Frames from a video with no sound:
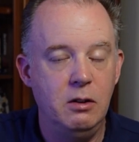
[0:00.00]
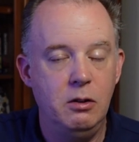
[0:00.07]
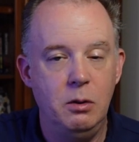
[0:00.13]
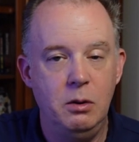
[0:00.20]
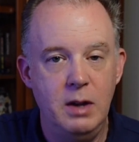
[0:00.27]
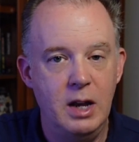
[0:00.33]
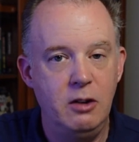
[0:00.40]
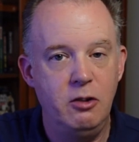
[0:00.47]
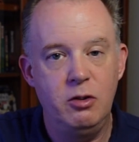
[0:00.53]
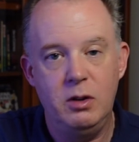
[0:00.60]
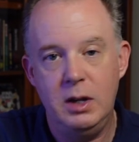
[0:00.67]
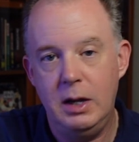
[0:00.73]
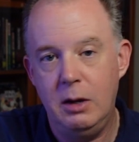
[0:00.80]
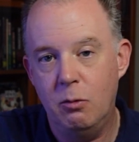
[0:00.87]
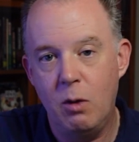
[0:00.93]
So it's
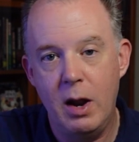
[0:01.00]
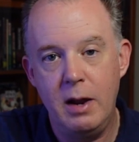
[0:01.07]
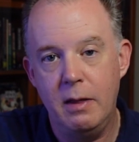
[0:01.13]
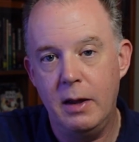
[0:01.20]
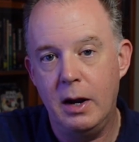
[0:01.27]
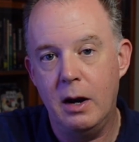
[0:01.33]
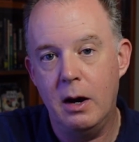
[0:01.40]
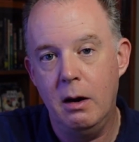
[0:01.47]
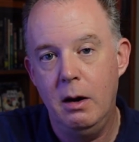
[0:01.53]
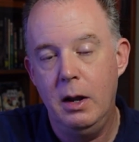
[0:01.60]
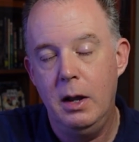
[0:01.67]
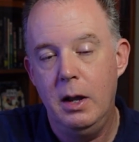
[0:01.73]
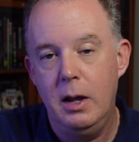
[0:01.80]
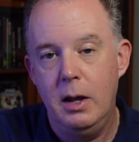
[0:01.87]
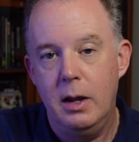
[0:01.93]
actually right there
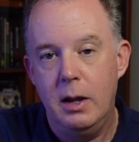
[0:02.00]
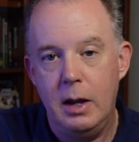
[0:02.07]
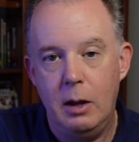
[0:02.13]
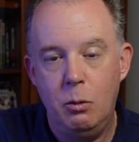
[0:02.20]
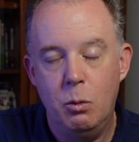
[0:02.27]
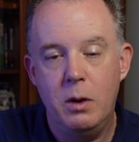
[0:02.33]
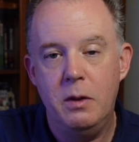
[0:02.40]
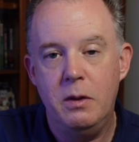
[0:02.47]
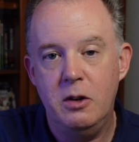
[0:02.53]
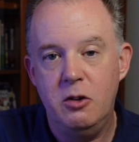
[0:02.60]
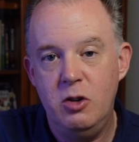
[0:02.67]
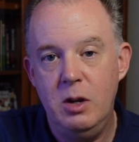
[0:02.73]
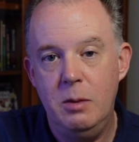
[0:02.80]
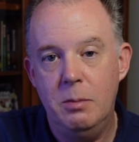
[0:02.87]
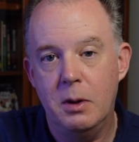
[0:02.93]
at one of the
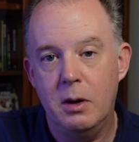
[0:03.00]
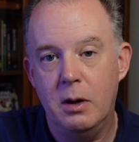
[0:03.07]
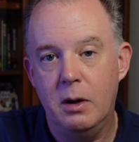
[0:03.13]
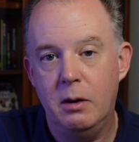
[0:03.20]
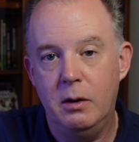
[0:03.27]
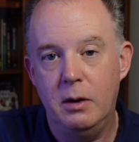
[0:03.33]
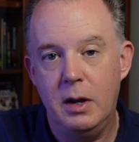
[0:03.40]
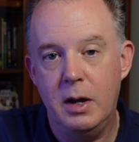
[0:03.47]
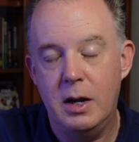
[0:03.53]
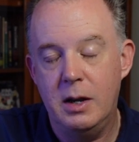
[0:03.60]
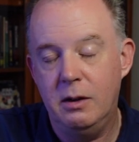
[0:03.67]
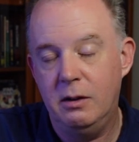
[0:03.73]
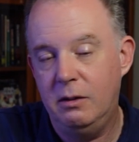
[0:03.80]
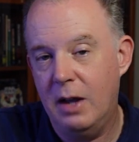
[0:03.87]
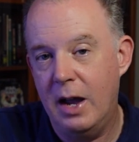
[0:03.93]
cheaper
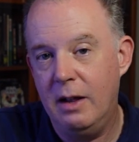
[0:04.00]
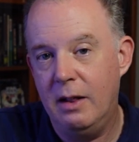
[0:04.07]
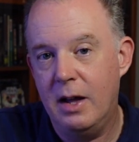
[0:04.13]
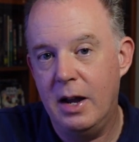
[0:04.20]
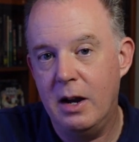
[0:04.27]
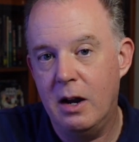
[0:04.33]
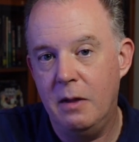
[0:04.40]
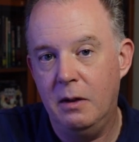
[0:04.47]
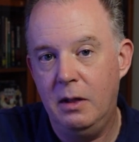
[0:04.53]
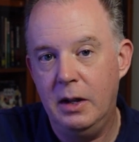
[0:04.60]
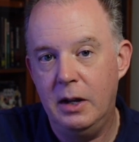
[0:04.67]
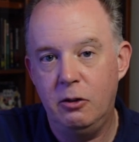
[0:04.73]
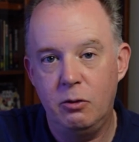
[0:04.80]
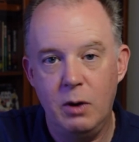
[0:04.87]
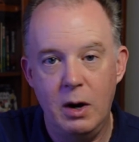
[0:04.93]
styli on the
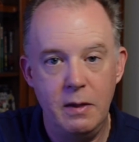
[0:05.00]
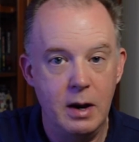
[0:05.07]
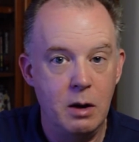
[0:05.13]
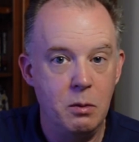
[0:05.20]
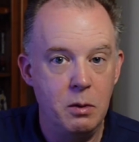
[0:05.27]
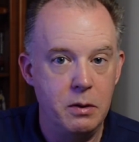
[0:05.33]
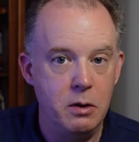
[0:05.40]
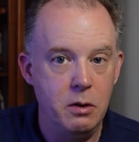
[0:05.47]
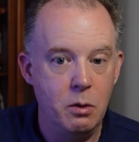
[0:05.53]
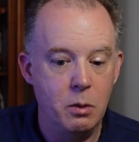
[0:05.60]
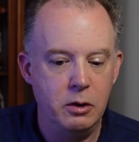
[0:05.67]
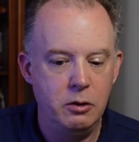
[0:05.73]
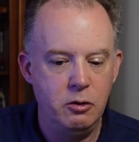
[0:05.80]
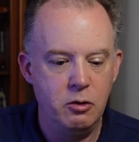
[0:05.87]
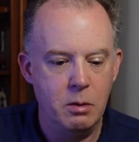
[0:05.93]
list, right there with the
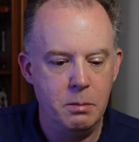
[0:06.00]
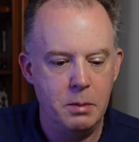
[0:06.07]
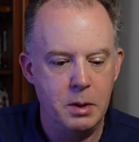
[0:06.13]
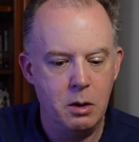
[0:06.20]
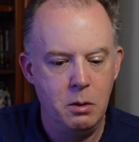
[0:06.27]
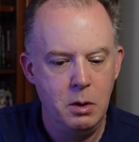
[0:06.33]
Norris Jumbo.